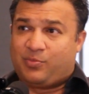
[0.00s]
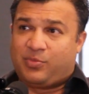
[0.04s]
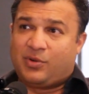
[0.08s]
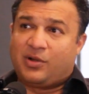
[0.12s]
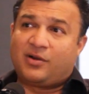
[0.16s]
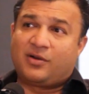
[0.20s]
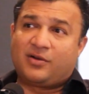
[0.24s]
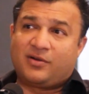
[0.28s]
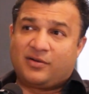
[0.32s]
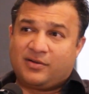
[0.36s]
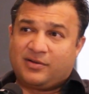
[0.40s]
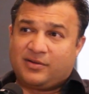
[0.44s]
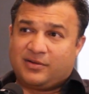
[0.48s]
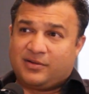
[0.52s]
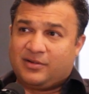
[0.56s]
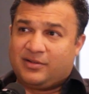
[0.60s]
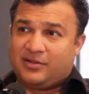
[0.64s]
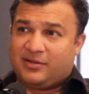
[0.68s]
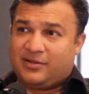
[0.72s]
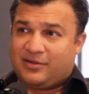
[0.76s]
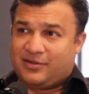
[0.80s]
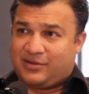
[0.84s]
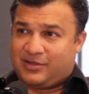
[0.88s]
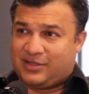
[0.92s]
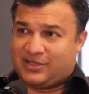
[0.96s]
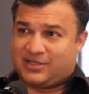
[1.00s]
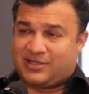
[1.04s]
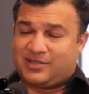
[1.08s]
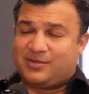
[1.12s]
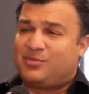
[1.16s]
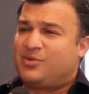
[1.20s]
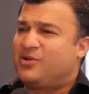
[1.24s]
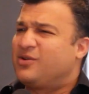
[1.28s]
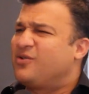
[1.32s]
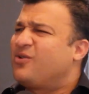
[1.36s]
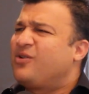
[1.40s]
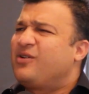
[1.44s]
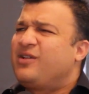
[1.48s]
per
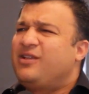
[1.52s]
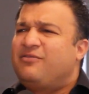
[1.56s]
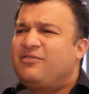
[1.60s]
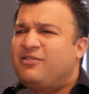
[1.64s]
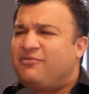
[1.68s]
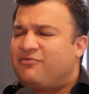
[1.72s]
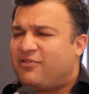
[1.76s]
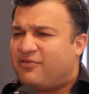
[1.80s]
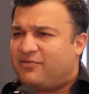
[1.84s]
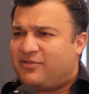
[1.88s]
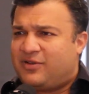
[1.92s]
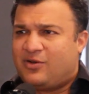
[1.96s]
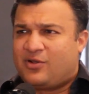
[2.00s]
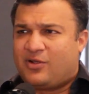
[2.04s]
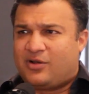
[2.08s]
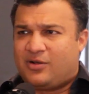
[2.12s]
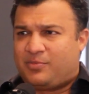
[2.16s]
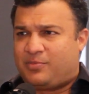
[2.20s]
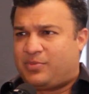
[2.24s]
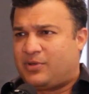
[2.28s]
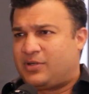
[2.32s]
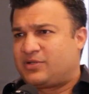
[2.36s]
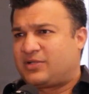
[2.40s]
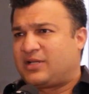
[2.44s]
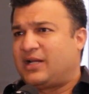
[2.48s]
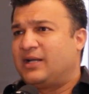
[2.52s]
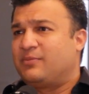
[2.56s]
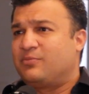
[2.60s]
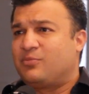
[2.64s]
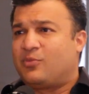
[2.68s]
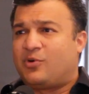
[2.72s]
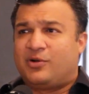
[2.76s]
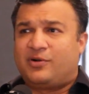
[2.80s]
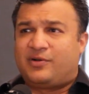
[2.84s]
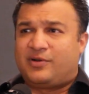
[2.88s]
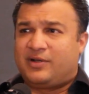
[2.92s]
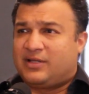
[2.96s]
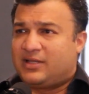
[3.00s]
customer, or even $50 per site,
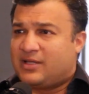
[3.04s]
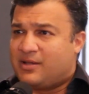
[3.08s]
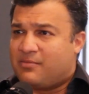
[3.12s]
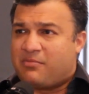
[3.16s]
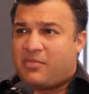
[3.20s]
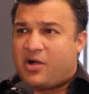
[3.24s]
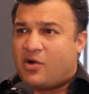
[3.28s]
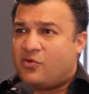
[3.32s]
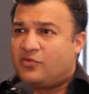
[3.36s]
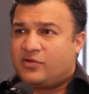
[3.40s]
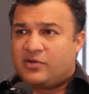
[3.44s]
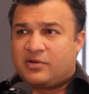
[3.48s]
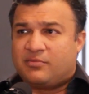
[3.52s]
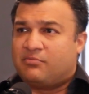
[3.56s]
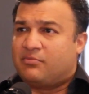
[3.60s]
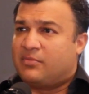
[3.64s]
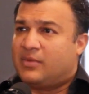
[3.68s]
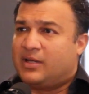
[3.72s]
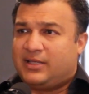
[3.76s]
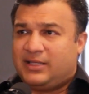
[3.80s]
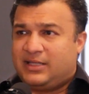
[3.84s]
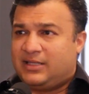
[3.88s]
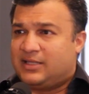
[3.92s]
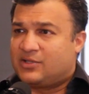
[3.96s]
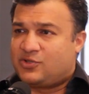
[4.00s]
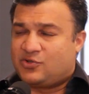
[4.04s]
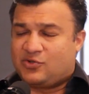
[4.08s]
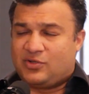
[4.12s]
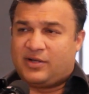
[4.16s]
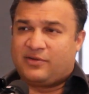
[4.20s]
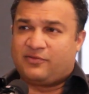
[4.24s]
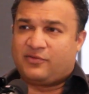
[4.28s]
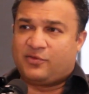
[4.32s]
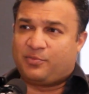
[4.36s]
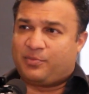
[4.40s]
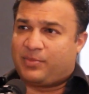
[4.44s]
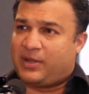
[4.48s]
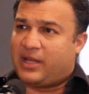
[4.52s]
monitoring the amount of money that you'll
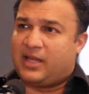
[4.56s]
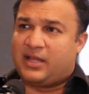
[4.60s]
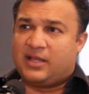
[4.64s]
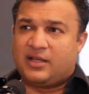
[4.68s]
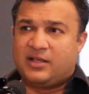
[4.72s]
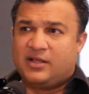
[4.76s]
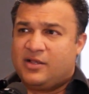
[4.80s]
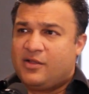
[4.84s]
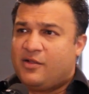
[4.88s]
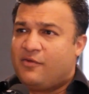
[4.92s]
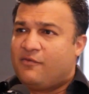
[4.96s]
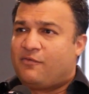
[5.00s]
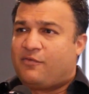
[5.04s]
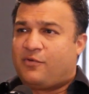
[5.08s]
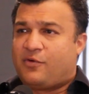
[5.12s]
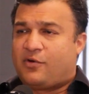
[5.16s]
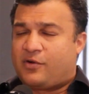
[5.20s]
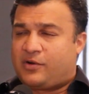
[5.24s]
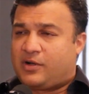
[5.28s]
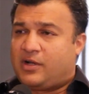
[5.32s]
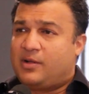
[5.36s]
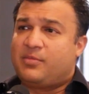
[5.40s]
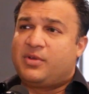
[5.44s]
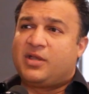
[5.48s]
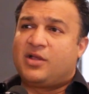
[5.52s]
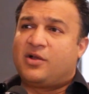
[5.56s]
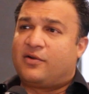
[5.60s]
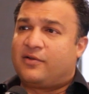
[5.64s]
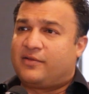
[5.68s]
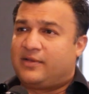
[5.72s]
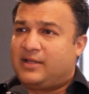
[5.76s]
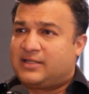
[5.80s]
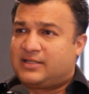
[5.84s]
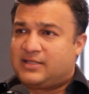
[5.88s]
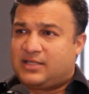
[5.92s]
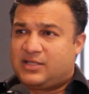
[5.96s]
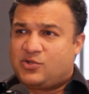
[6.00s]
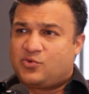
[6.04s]
have to pay for coming out of
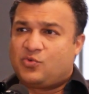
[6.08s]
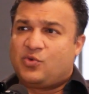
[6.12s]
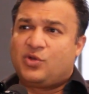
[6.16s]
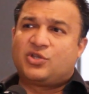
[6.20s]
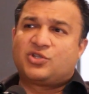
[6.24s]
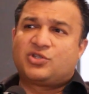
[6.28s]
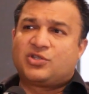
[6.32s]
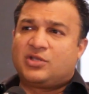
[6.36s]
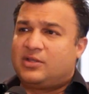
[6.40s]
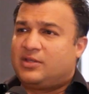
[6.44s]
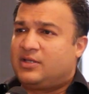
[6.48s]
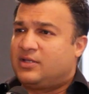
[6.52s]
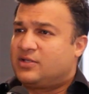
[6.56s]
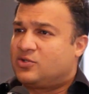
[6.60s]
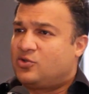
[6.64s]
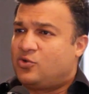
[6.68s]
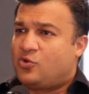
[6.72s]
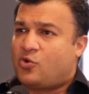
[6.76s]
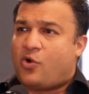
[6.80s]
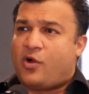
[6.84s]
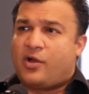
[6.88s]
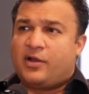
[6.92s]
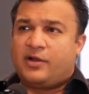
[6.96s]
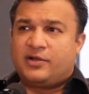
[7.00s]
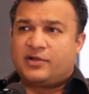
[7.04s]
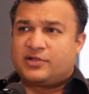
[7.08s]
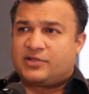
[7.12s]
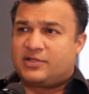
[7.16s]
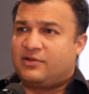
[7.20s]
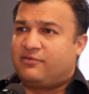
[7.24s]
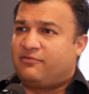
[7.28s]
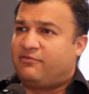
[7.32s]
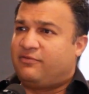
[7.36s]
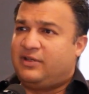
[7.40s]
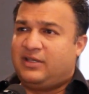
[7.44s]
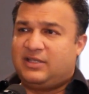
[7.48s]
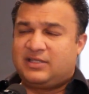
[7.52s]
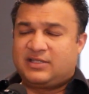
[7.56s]
that situation. There's lawyers
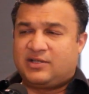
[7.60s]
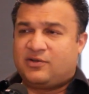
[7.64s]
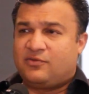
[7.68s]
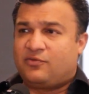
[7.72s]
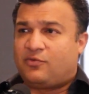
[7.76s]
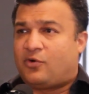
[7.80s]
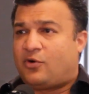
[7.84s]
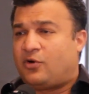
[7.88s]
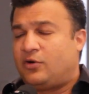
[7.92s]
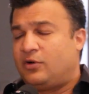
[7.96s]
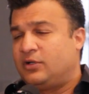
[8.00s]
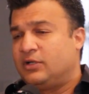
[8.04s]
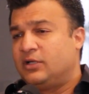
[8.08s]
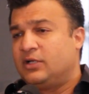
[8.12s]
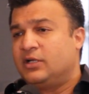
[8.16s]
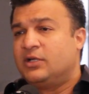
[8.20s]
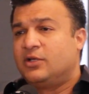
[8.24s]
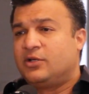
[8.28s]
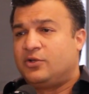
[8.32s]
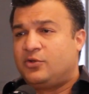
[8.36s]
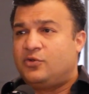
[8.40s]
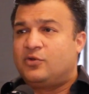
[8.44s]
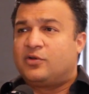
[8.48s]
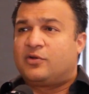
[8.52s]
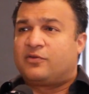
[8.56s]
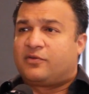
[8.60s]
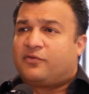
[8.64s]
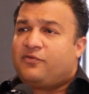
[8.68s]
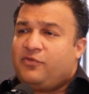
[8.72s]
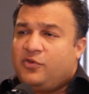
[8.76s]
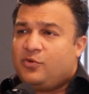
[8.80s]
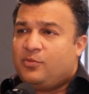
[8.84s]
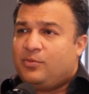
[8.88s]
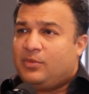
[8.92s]
and fees involved. You're a few $1